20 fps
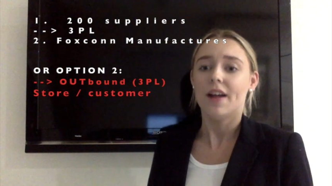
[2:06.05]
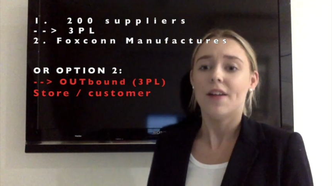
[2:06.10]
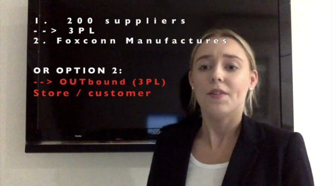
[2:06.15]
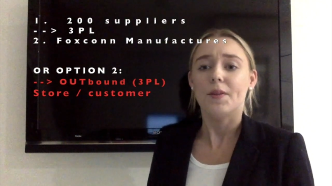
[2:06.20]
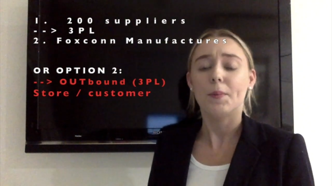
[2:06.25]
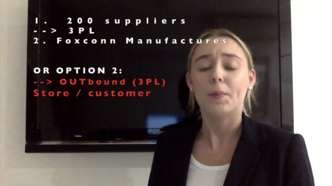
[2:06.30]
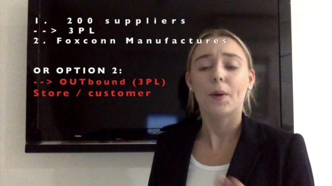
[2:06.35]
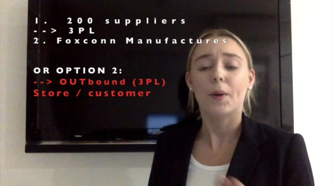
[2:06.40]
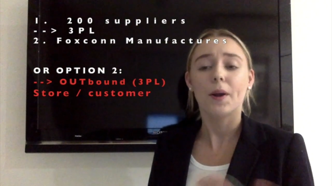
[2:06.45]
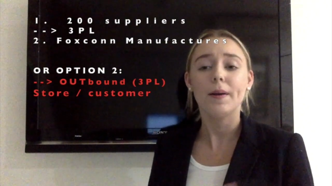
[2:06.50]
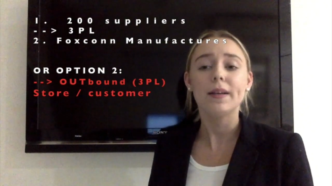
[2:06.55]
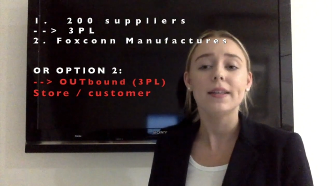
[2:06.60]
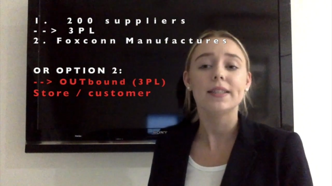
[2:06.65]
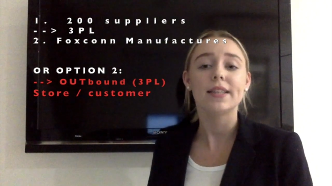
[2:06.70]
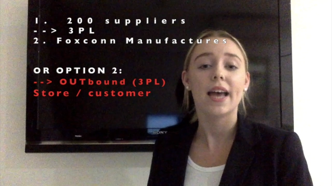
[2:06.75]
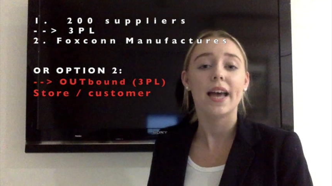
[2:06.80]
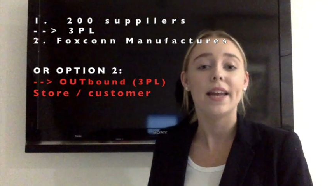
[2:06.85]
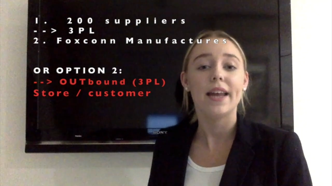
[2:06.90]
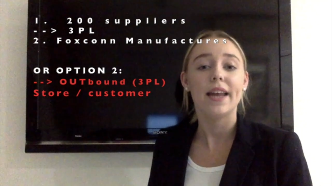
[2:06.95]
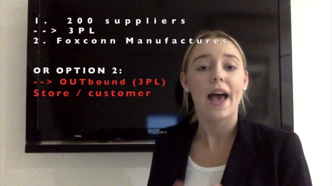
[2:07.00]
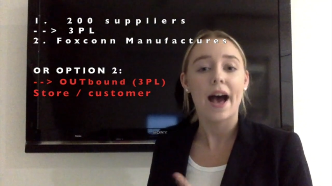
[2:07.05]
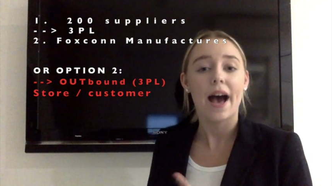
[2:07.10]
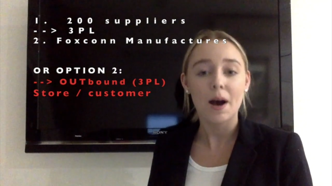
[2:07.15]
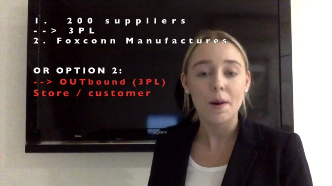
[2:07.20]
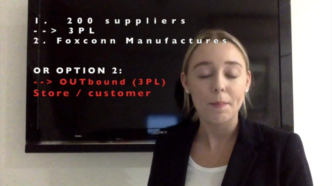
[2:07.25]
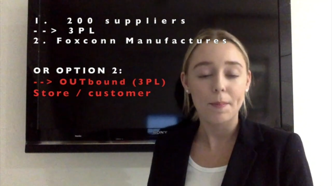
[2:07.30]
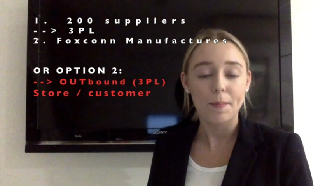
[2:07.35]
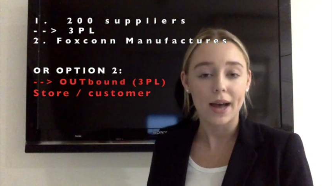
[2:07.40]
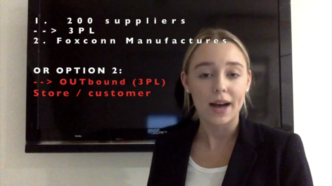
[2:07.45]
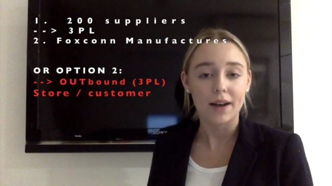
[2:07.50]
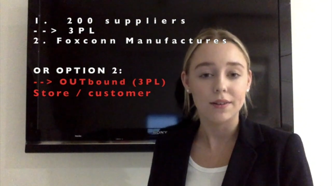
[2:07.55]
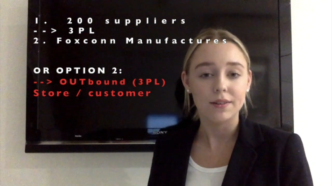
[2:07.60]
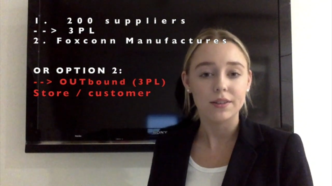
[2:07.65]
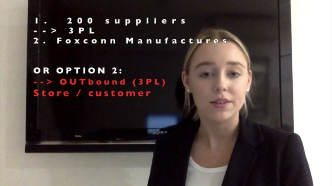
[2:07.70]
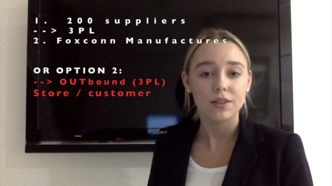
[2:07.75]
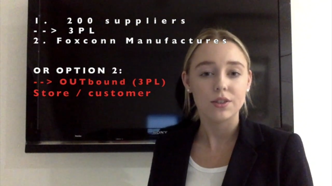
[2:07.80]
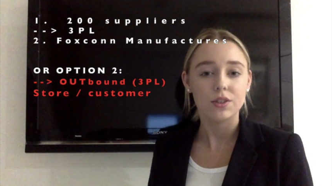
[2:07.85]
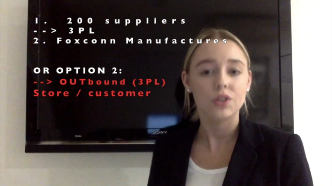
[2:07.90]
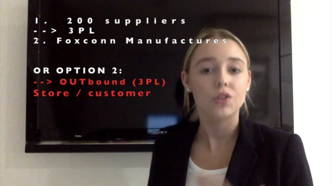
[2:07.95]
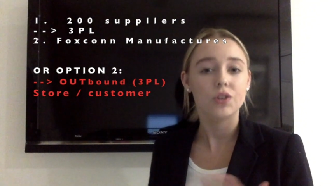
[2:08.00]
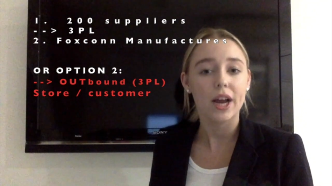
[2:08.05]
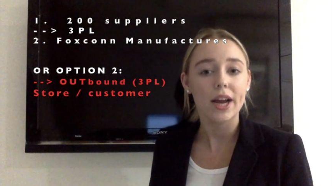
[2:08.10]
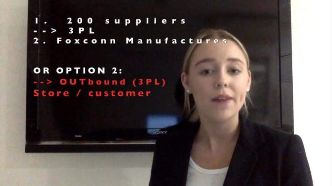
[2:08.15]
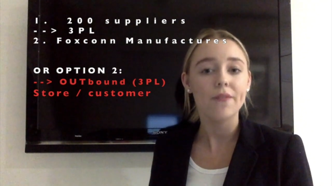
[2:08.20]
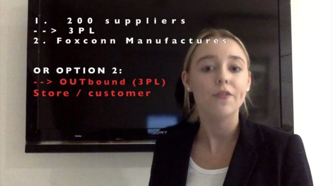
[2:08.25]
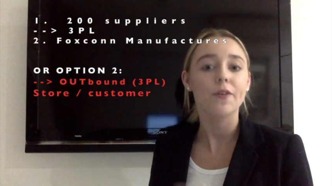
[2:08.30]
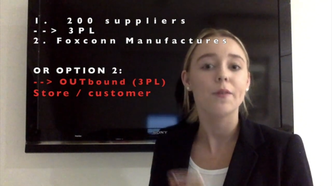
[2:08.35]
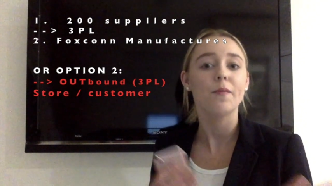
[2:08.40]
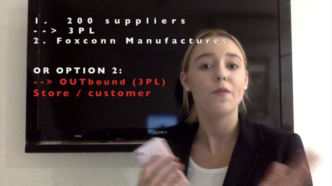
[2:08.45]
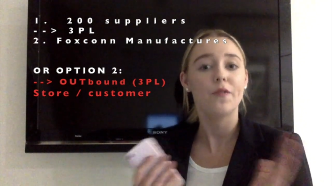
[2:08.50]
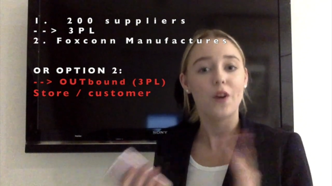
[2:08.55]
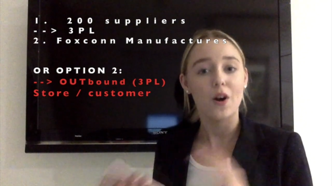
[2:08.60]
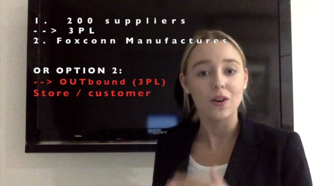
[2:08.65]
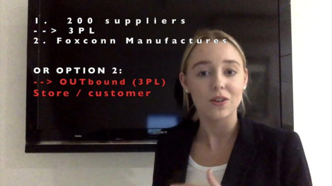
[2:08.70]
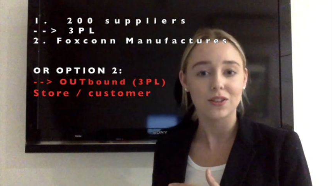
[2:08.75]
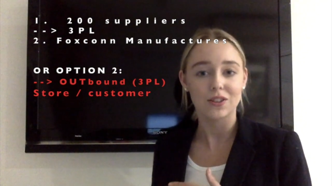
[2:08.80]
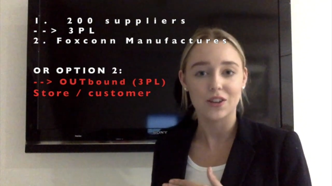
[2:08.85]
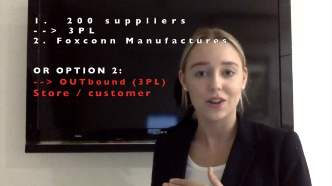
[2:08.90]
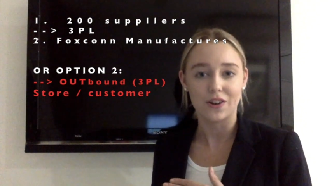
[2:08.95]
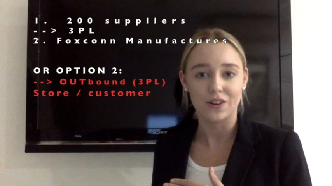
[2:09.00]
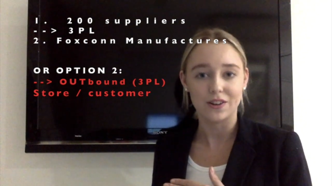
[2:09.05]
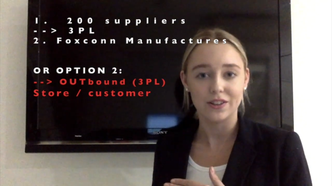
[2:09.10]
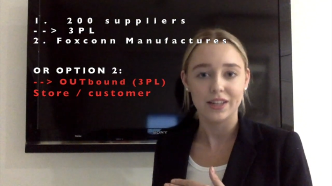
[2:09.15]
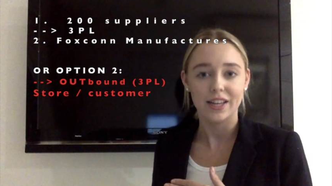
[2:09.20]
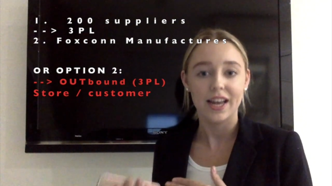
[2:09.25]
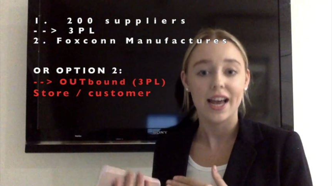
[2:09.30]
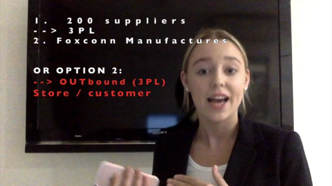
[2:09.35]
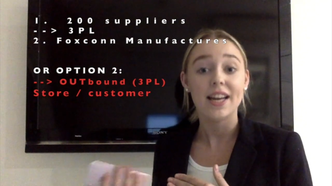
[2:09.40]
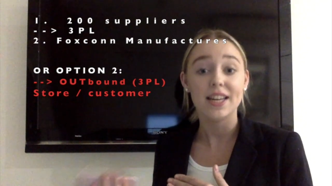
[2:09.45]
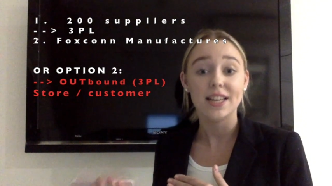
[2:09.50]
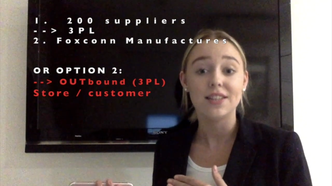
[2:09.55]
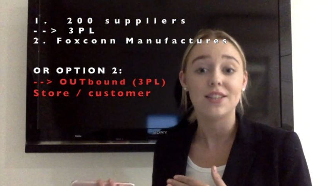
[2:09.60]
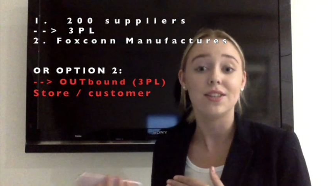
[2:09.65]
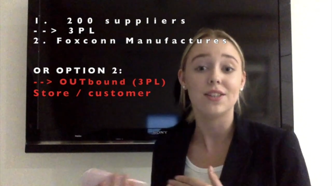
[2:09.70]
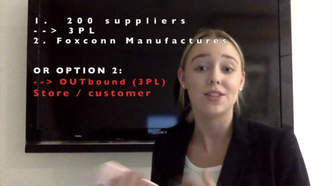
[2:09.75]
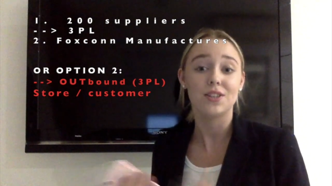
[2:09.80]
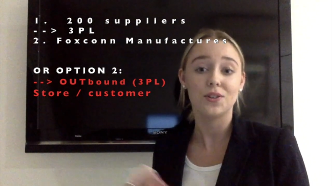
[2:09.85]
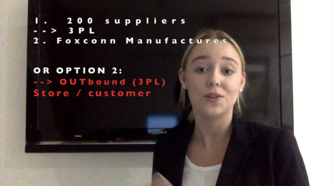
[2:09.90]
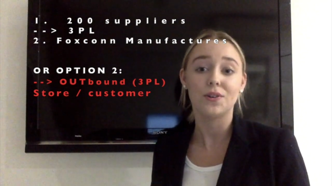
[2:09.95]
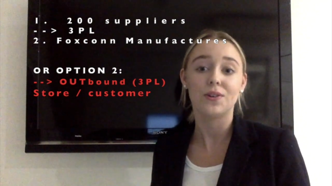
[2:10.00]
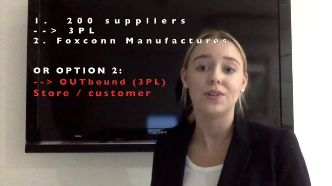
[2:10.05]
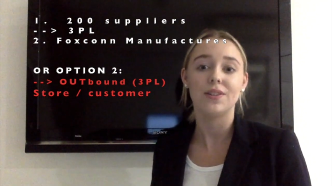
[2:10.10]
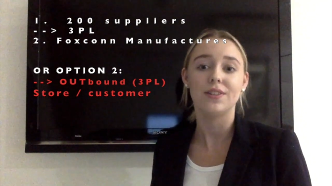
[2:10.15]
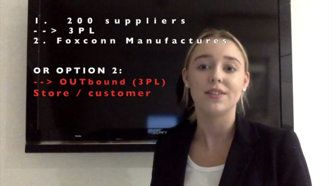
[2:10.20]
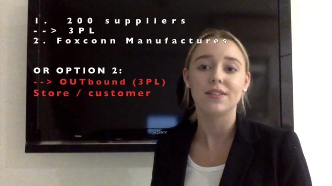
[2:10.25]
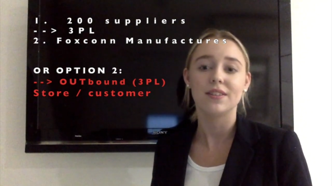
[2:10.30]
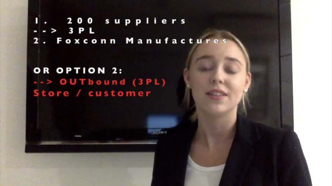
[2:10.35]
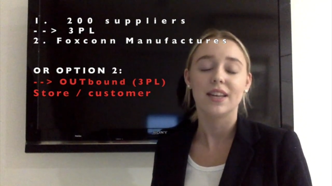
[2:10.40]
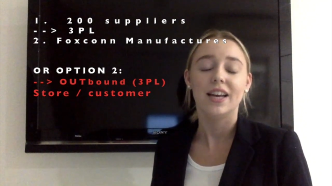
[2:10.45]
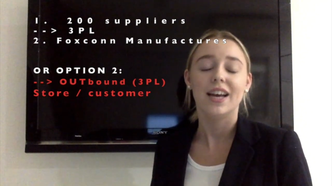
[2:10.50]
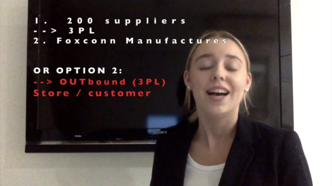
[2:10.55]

the products head outbound straight from Foxconn and into stores,